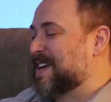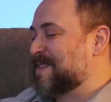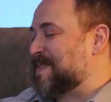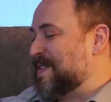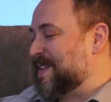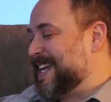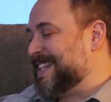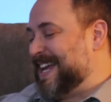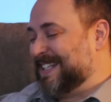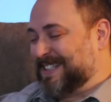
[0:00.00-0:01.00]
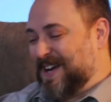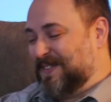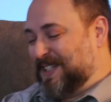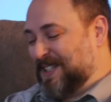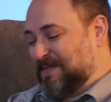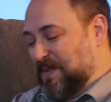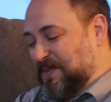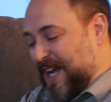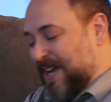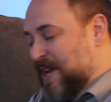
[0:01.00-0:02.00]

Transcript: can probably get that as the conversation moves on.